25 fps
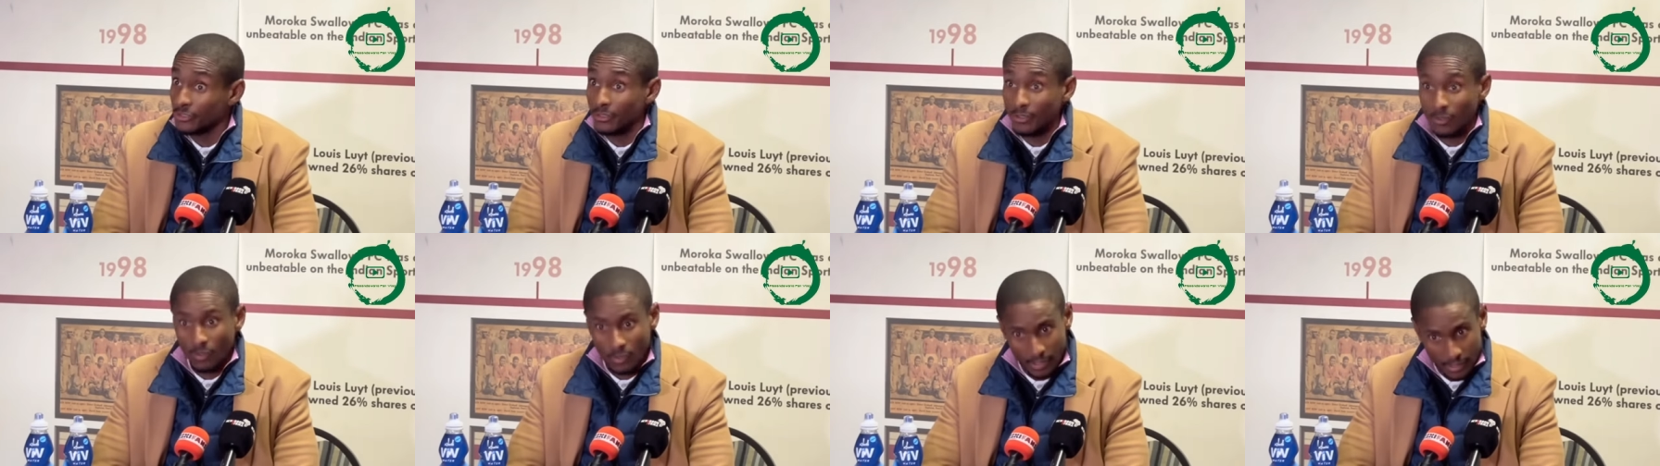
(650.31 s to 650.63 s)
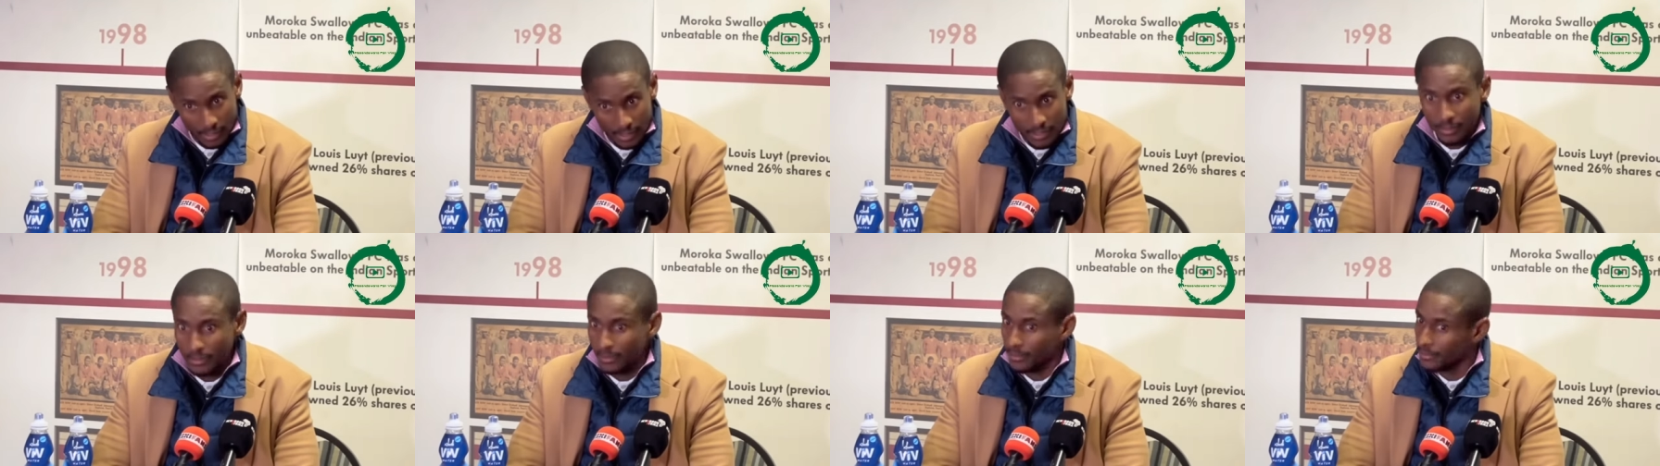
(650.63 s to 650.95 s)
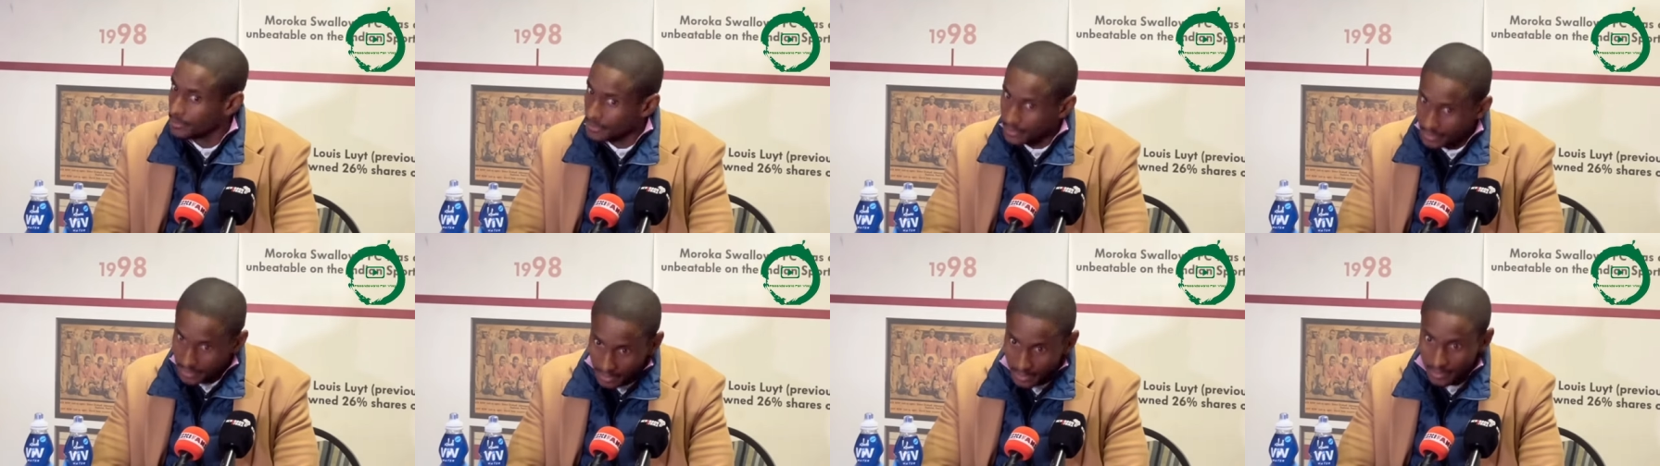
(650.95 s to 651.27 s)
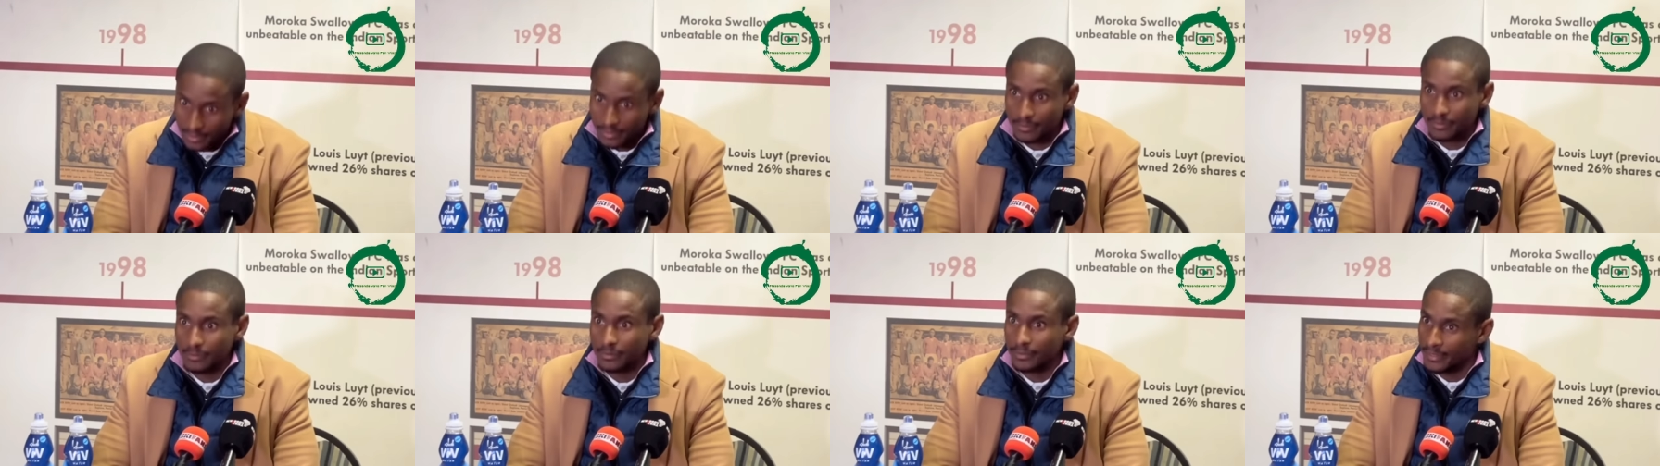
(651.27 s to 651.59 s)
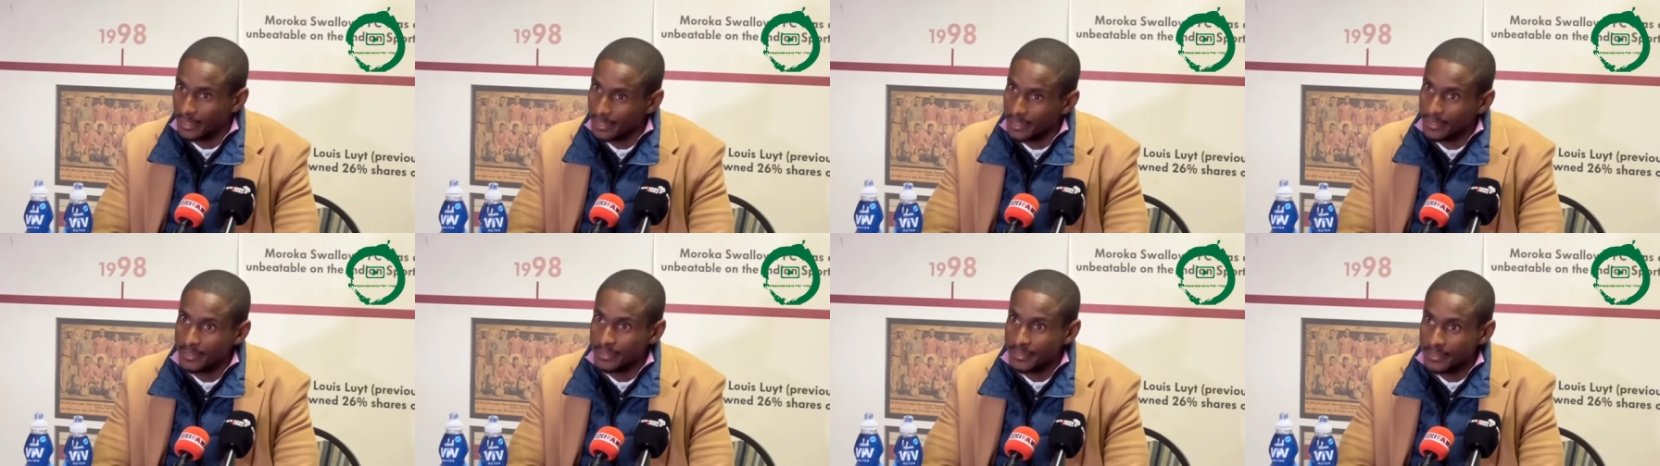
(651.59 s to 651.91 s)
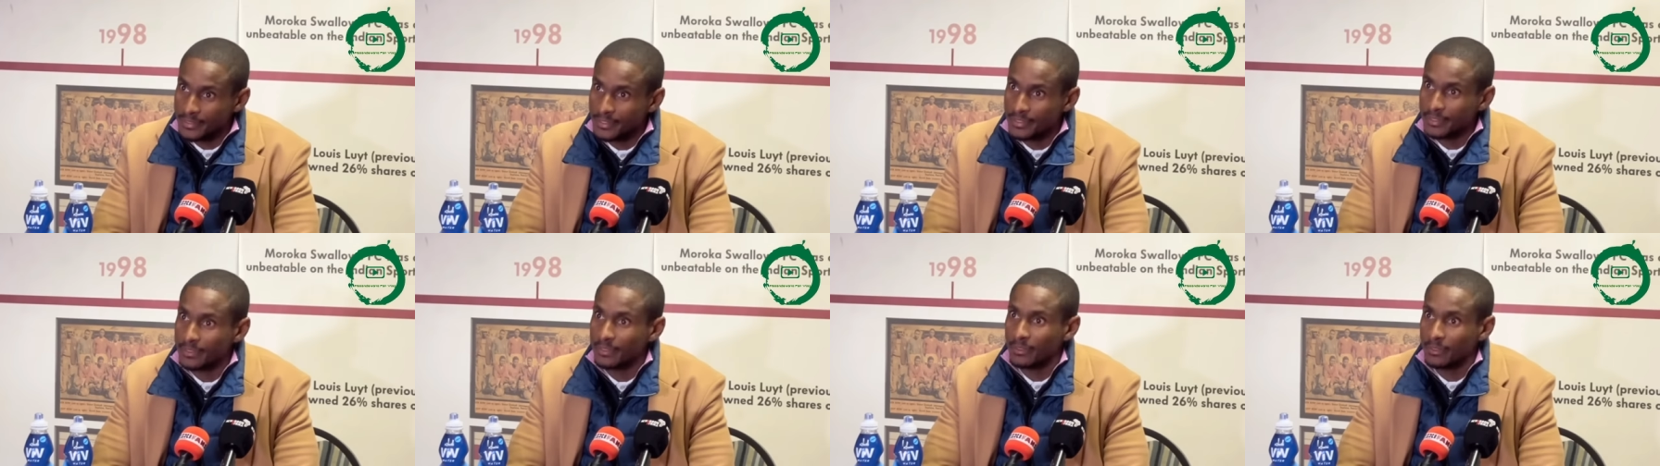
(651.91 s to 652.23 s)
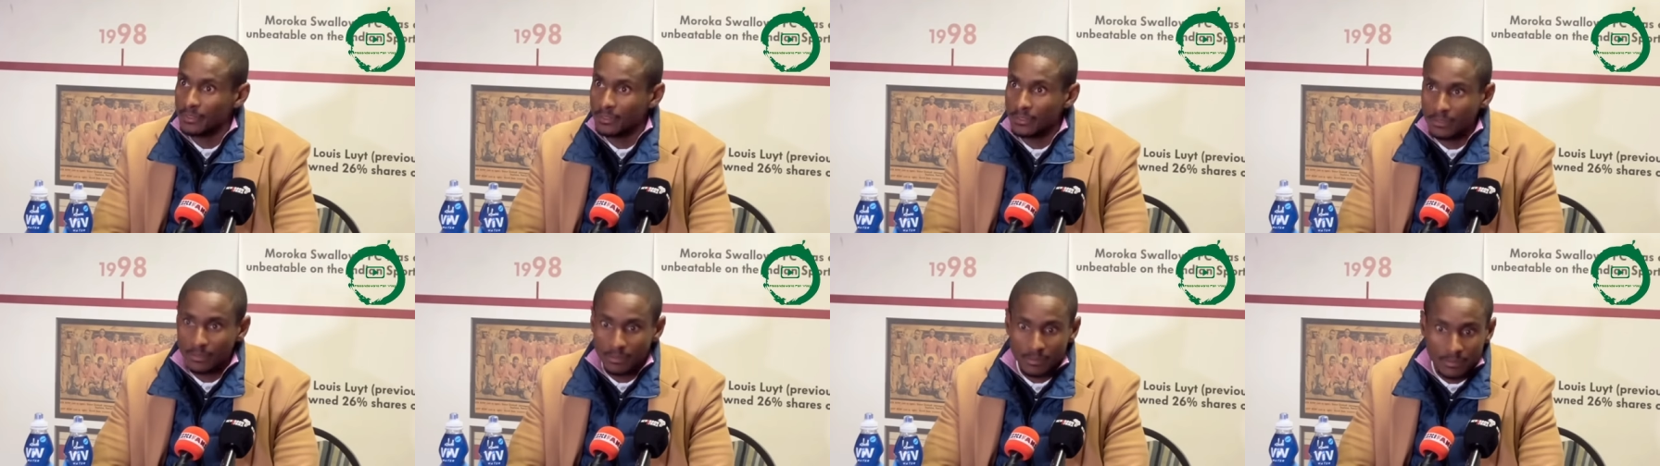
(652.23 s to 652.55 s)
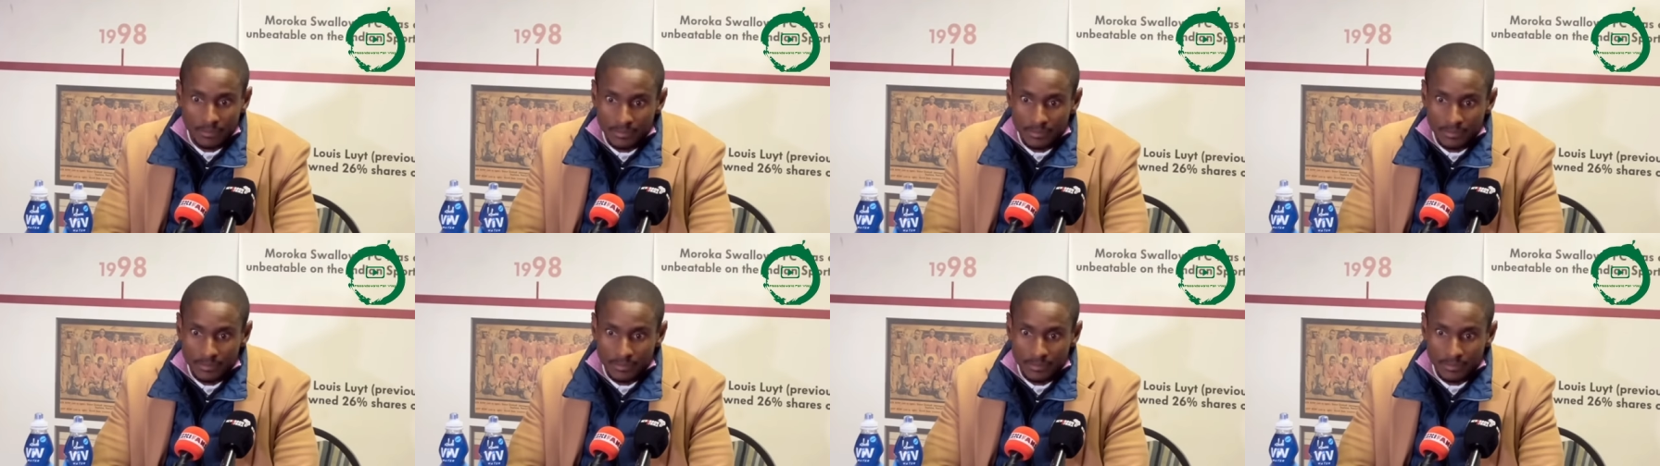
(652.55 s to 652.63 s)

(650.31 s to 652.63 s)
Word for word: okay, still there is uh,